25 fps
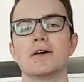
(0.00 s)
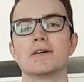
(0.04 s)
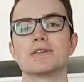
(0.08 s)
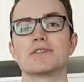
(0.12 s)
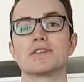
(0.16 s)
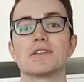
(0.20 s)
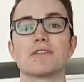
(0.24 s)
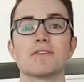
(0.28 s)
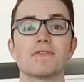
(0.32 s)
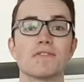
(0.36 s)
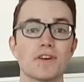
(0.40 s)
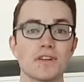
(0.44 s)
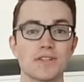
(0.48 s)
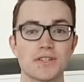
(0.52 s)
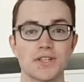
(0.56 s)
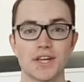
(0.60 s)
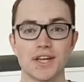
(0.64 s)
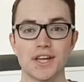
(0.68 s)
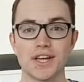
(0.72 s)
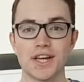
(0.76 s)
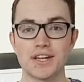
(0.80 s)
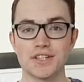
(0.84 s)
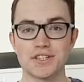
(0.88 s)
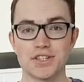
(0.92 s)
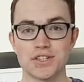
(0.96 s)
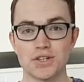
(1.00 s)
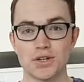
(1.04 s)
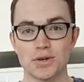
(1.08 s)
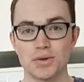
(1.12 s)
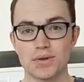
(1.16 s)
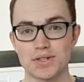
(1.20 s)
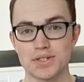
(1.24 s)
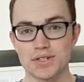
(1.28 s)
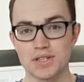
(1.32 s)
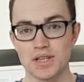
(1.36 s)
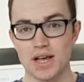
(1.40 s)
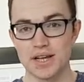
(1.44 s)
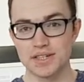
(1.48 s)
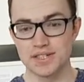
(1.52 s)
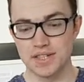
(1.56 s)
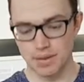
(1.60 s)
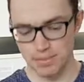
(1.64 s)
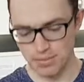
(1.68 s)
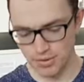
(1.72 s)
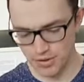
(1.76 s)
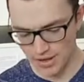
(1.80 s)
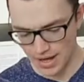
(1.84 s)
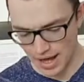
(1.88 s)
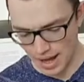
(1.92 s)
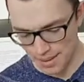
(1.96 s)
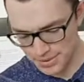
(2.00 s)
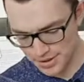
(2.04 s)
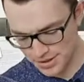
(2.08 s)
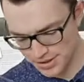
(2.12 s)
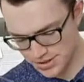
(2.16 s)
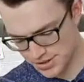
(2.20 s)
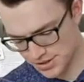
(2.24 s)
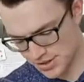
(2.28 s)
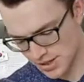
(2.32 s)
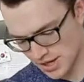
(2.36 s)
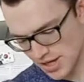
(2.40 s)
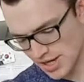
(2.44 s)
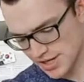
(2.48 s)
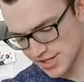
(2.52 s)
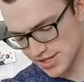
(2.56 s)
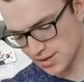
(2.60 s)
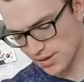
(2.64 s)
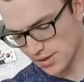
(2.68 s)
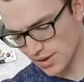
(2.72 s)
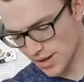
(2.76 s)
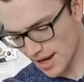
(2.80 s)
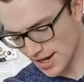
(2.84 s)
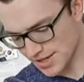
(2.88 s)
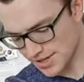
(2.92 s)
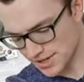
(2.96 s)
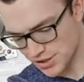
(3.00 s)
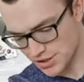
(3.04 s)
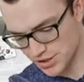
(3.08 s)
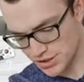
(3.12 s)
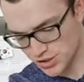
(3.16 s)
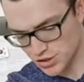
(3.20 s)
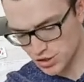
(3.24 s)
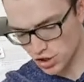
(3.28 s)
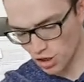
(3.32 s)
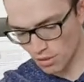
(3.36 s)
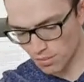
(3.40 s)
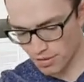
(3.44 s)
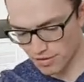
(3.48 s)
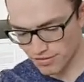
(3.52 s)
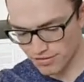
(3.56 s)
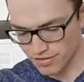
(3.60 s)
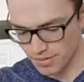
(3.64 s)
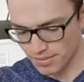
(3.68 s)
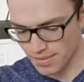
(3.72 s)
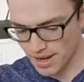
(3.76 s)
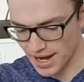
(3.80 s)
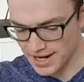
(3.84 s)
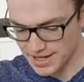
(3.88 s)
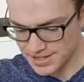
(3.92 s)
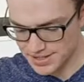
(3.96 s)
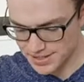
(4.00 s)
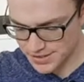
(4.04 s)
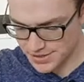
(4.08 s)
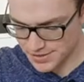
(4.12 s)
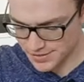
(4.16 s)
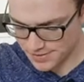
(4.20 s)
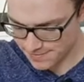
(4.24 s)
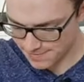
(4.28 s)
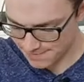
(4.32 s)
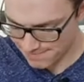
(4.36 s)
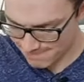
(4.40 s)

So the first thing you need to do is slice up your cabbage. So I like to just chop off the base,